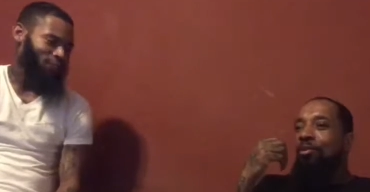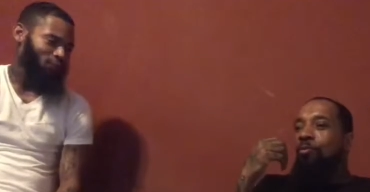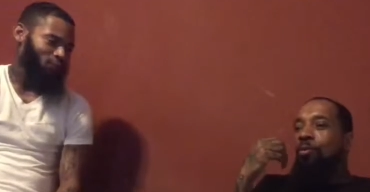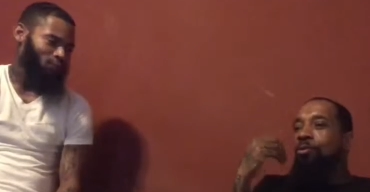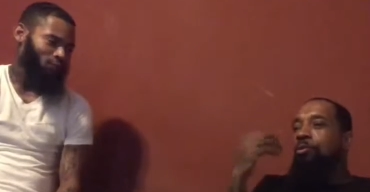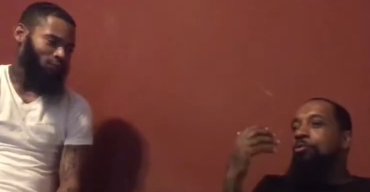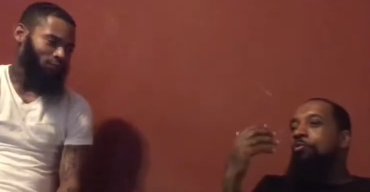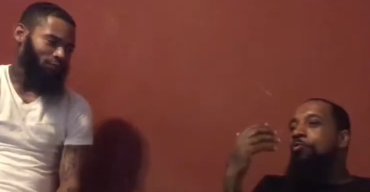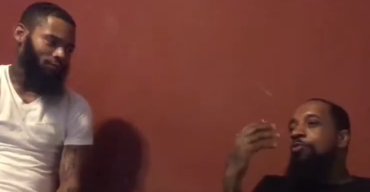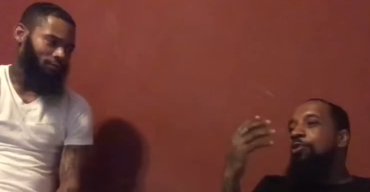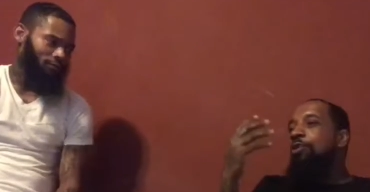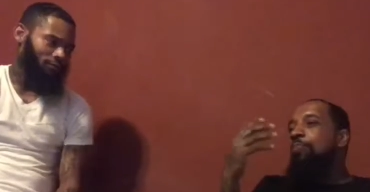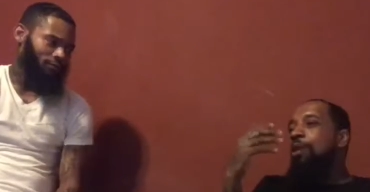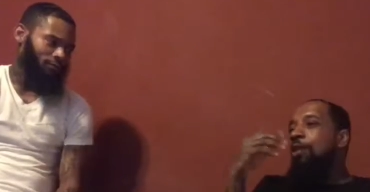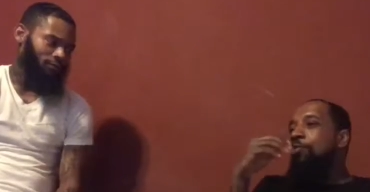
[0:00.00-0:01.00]
Speaker 1: What do you
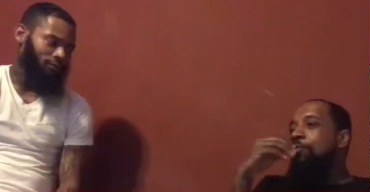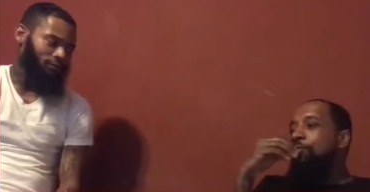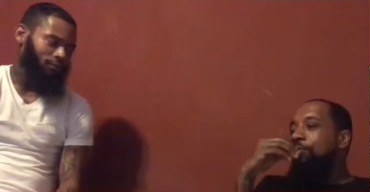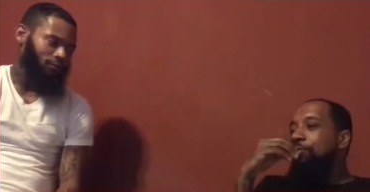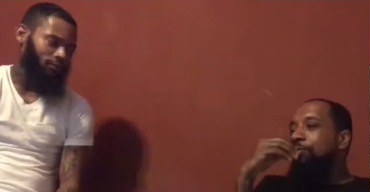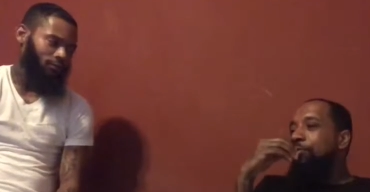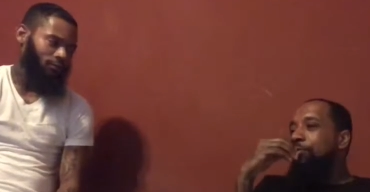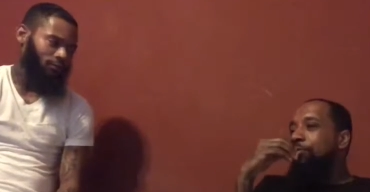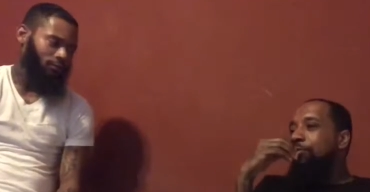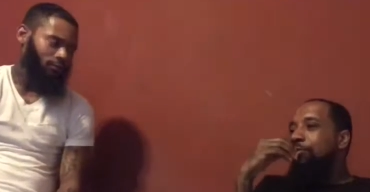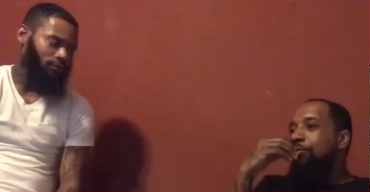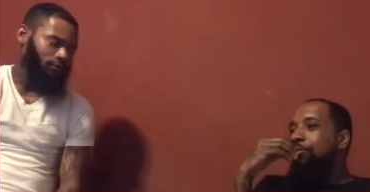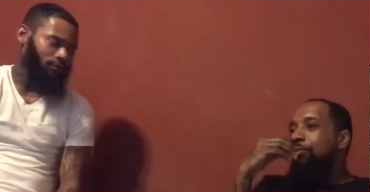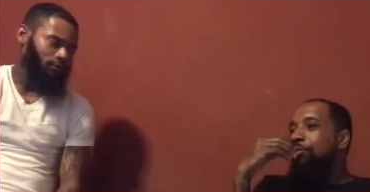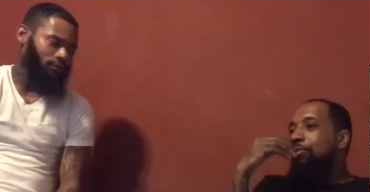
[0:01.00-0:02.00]
feel about
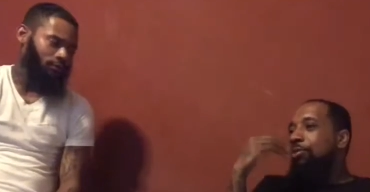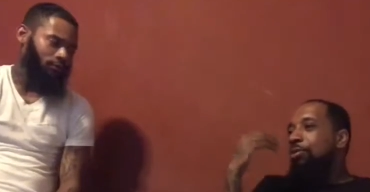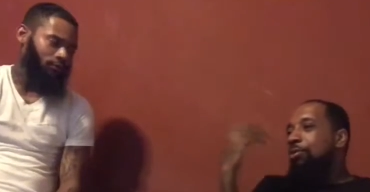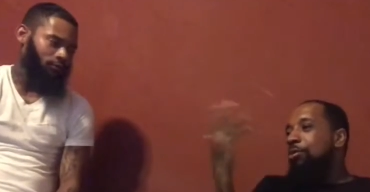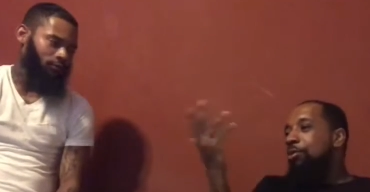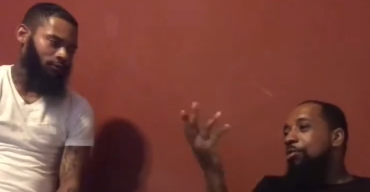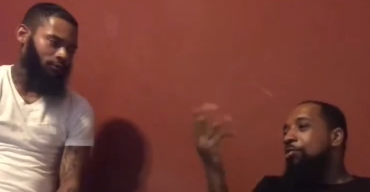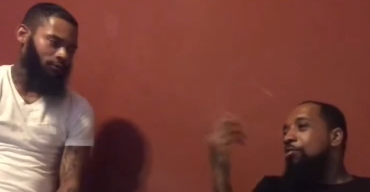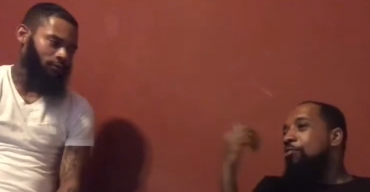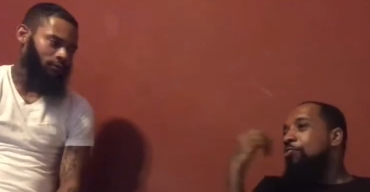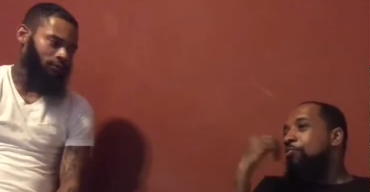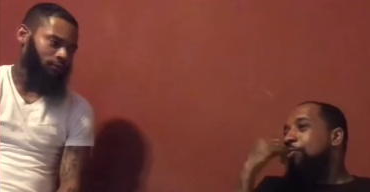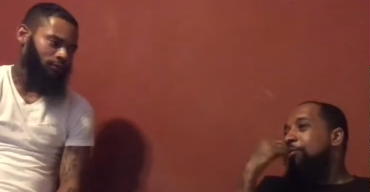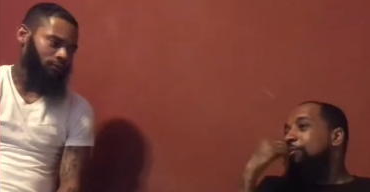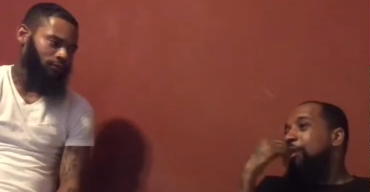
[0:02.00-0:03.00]
her
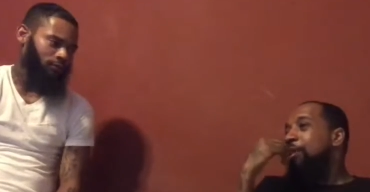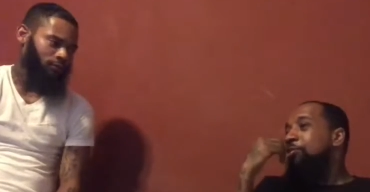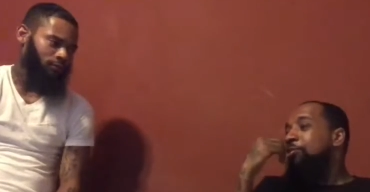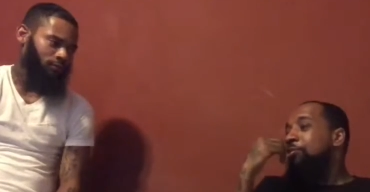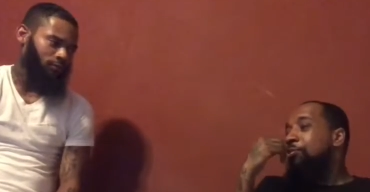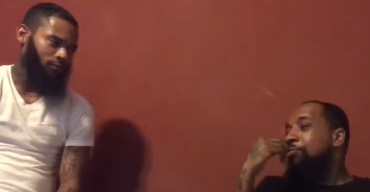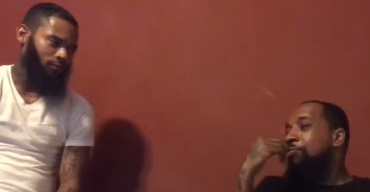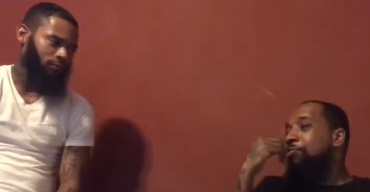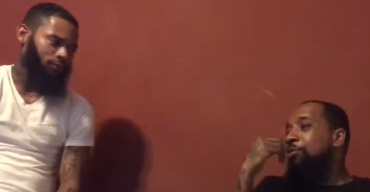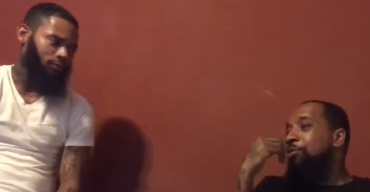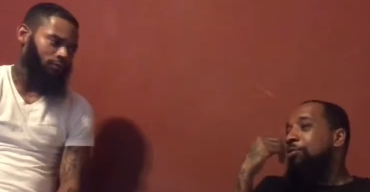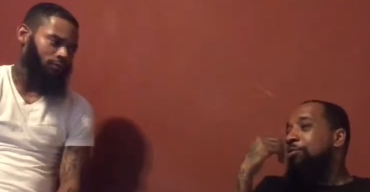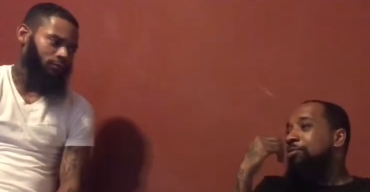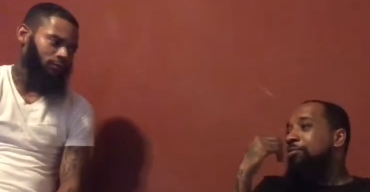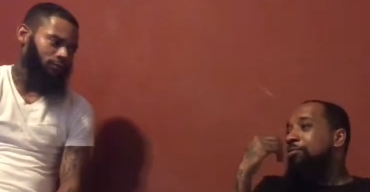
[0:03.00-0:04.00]
girlfriend, Tasha's
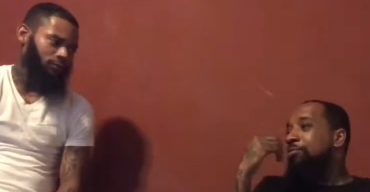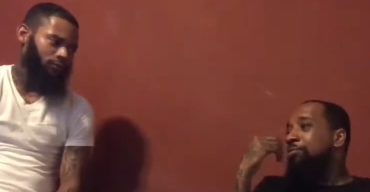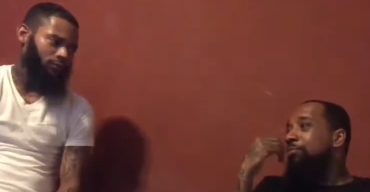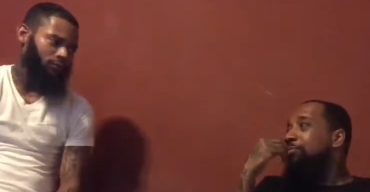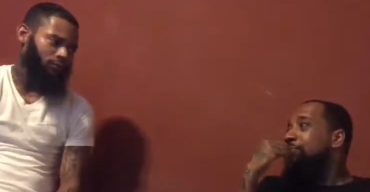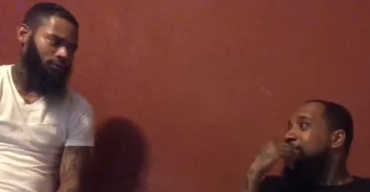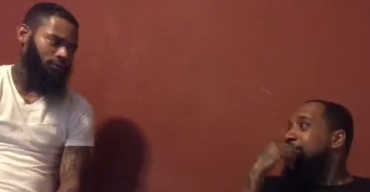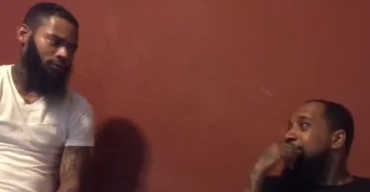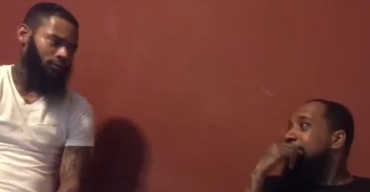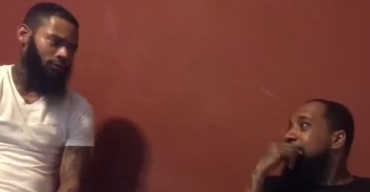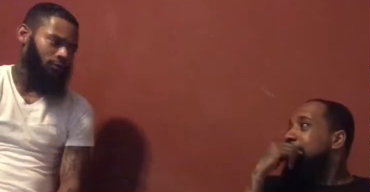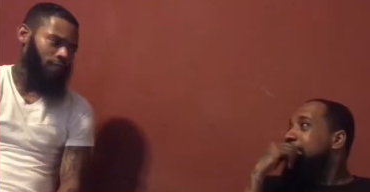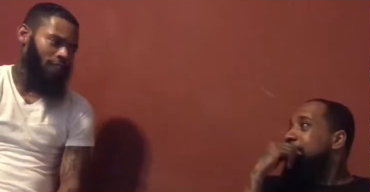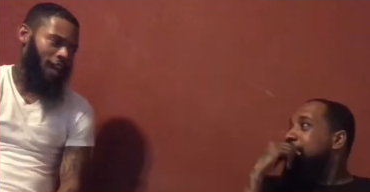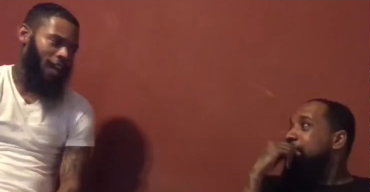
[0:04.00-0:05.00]
girlfriend?
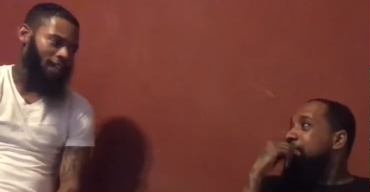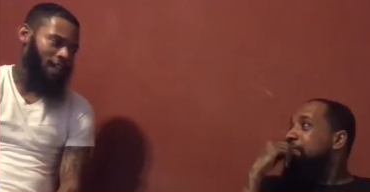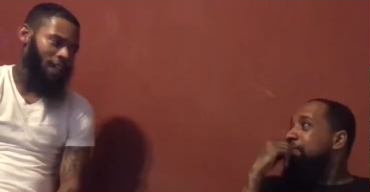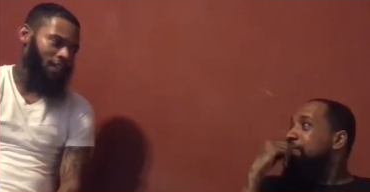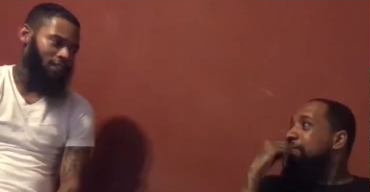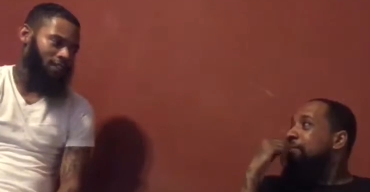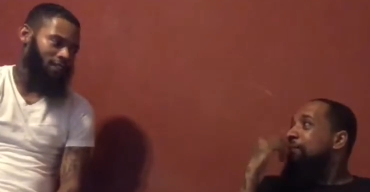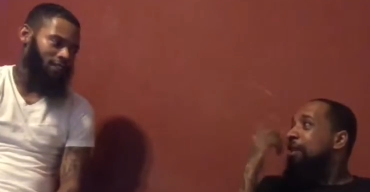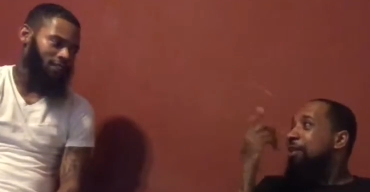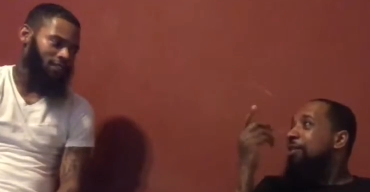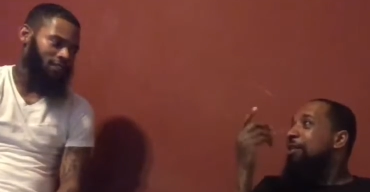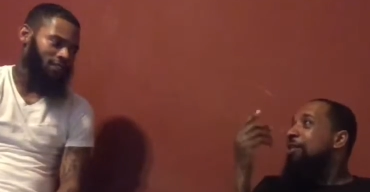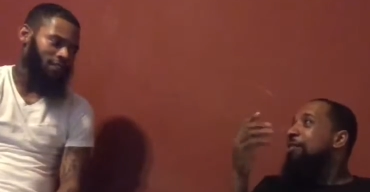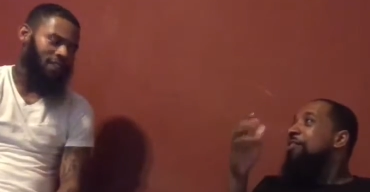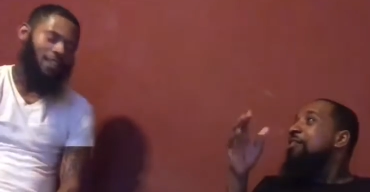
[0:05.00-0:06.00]
Lala?
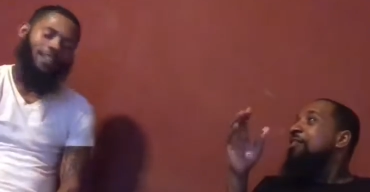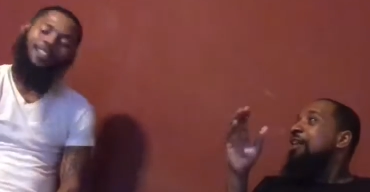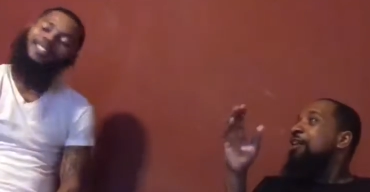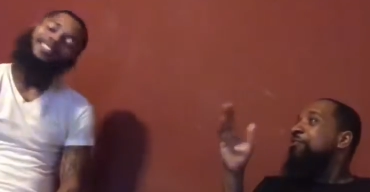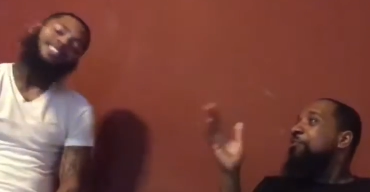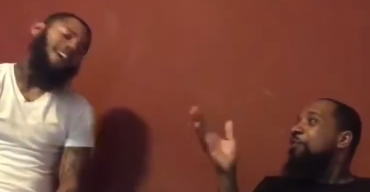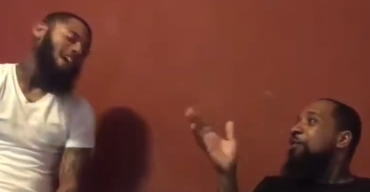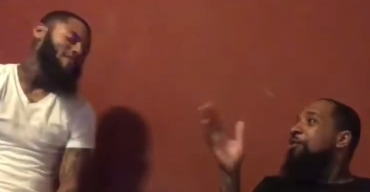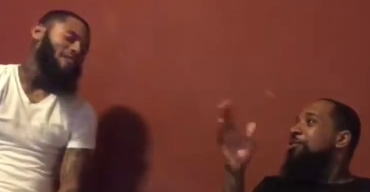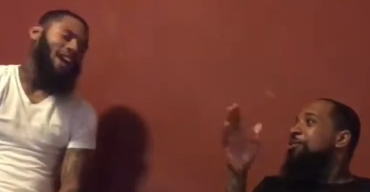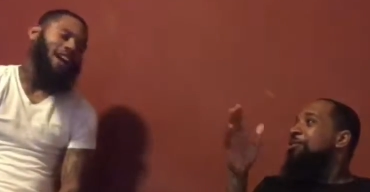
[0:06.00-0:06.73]
Lala. As she not as...